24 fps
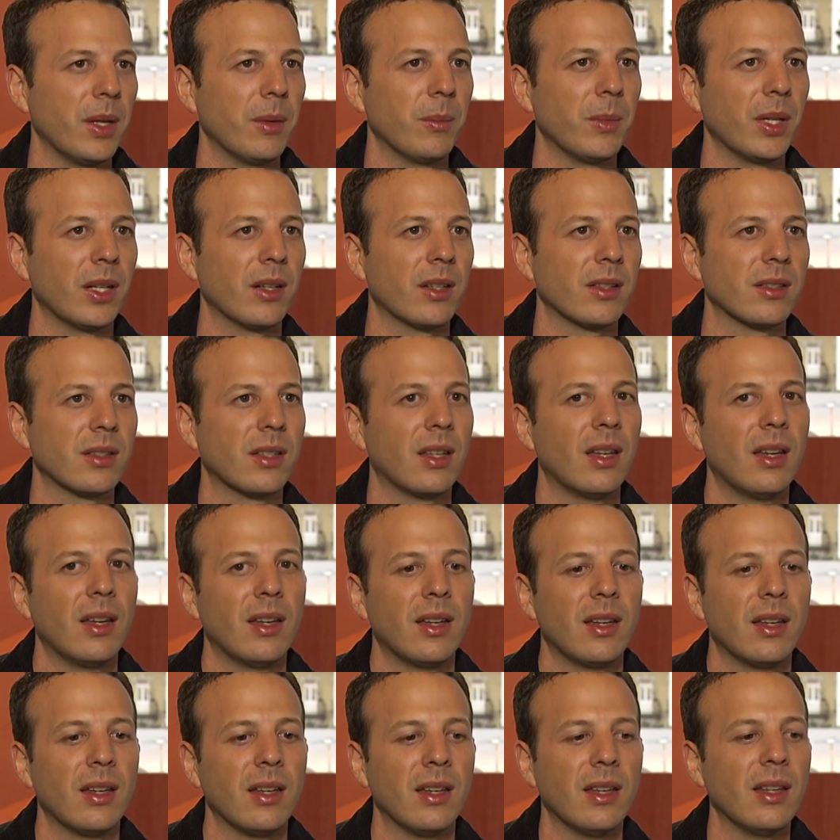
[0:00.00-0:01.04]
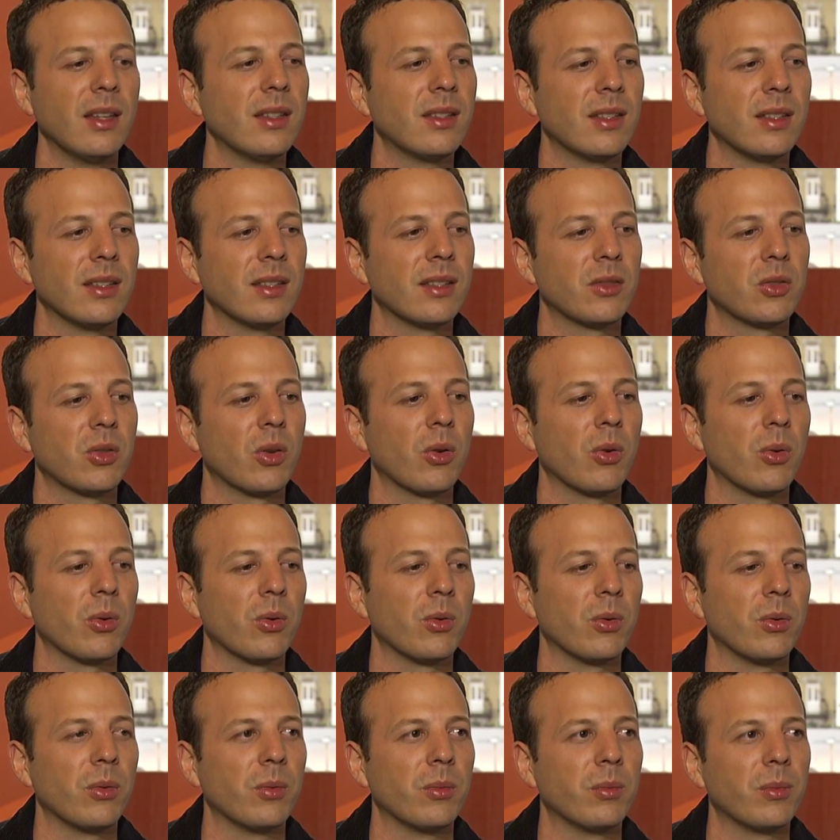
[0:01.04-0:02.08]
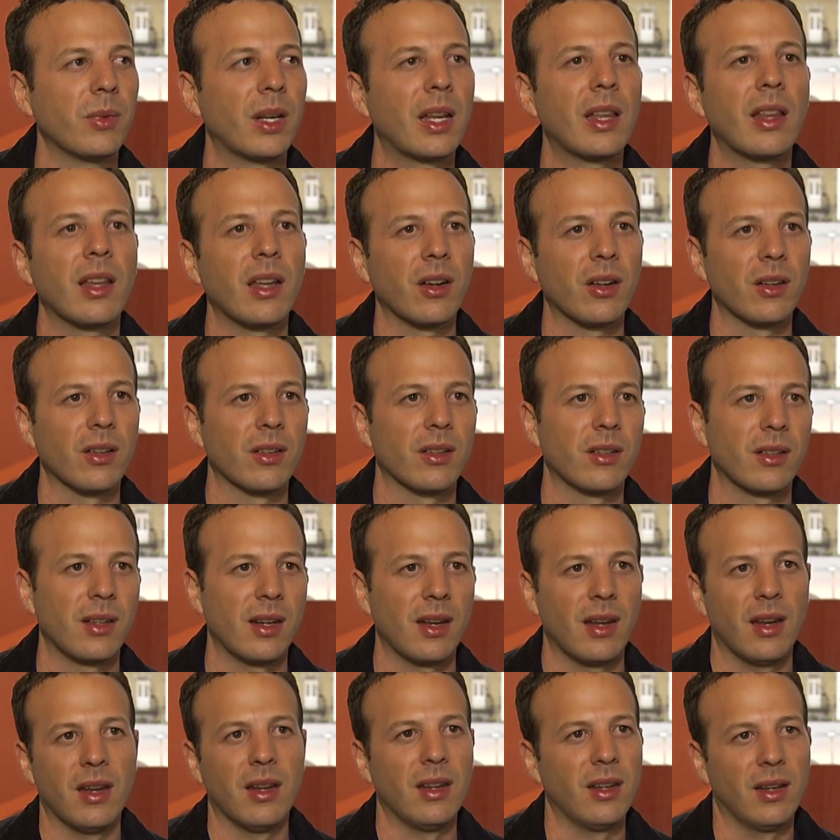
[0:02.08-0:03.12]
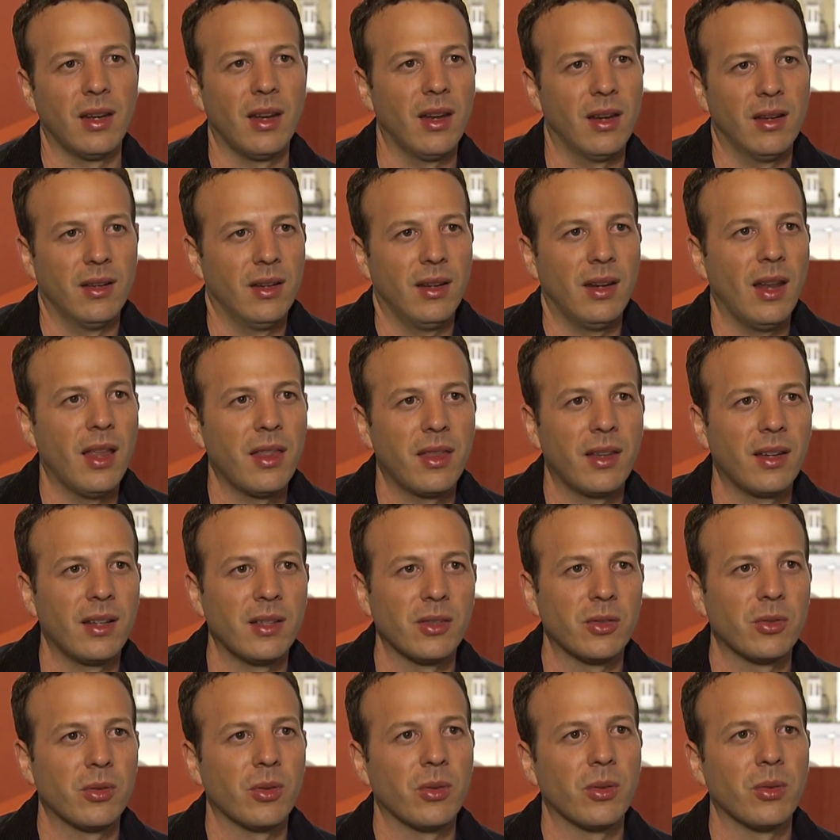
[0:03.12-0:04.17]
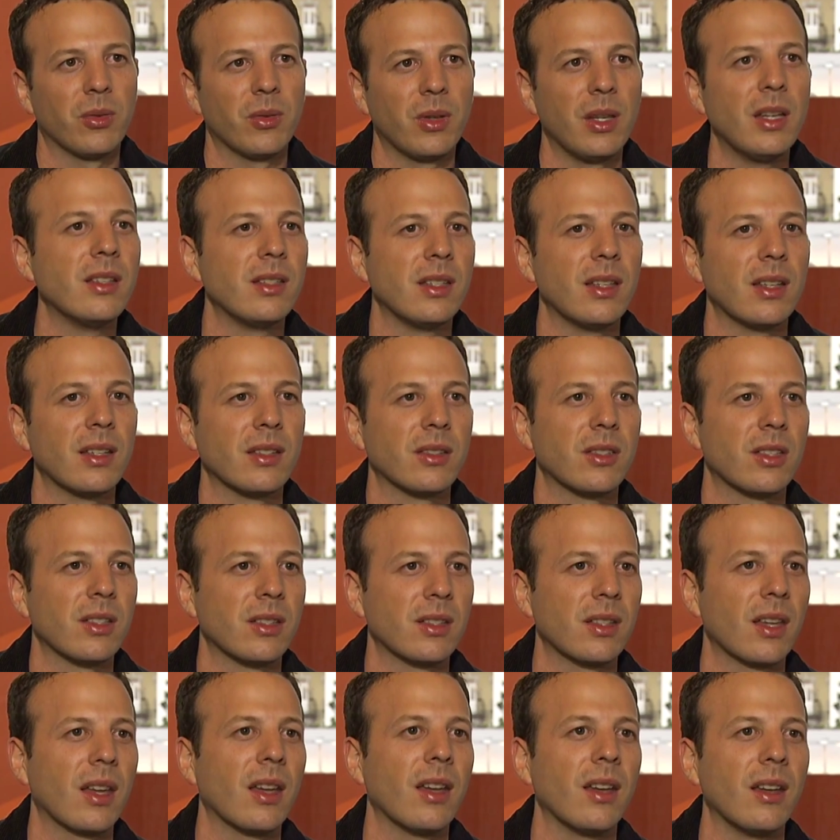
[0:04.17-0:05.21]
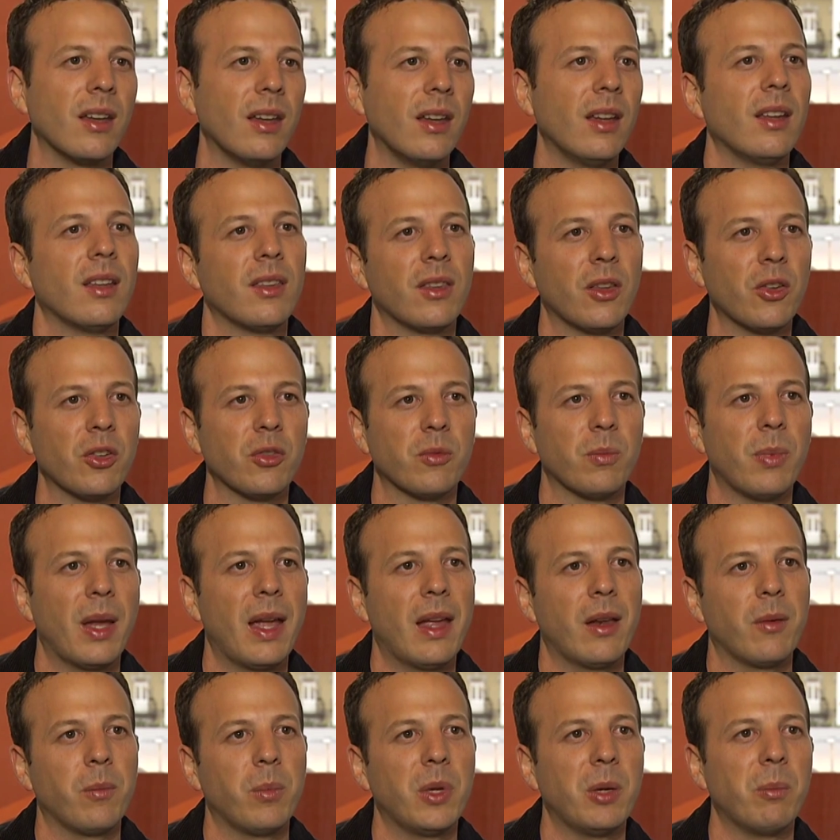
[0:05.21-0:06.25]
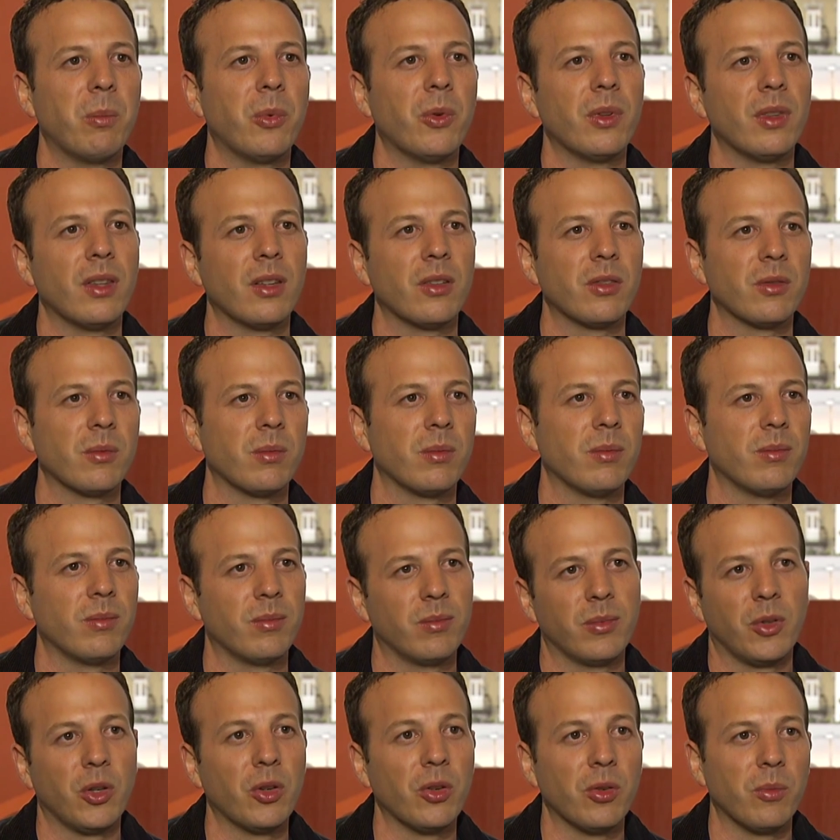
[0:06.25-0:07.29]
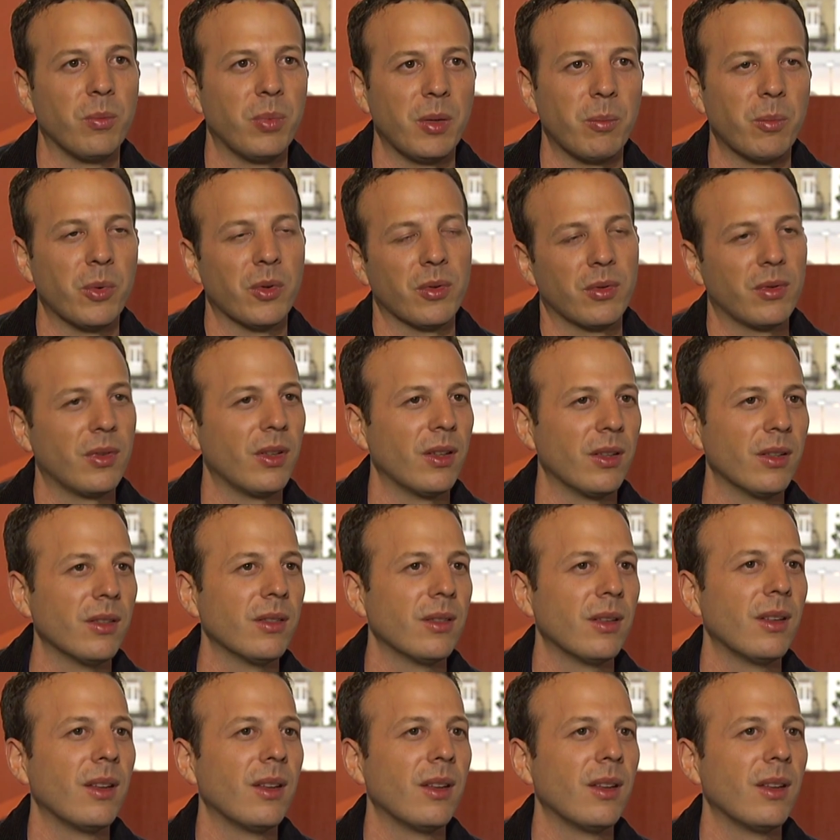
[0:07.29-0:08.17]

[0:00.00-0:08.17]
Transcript: me, because it isn't so clear, and nothing is so easy as to say there's bad people and there's good people, you know.